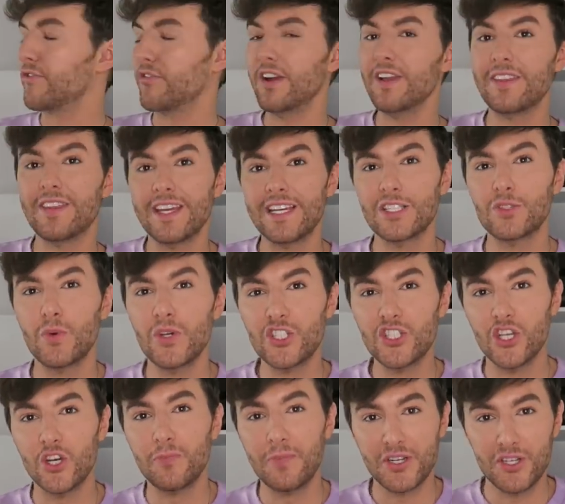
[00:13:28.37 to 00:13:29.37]
Three things we
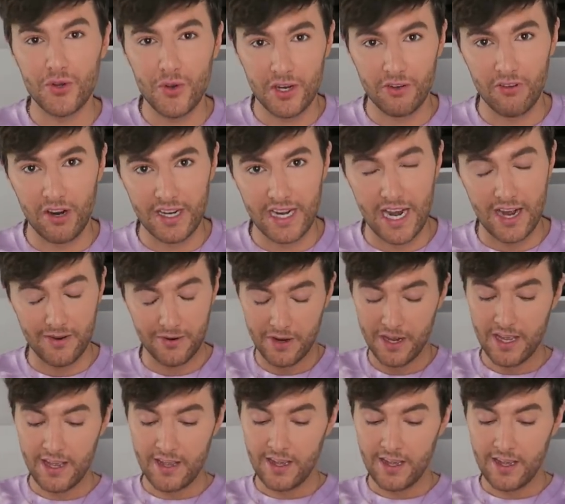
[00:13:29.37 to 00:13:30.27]
should be doing right now.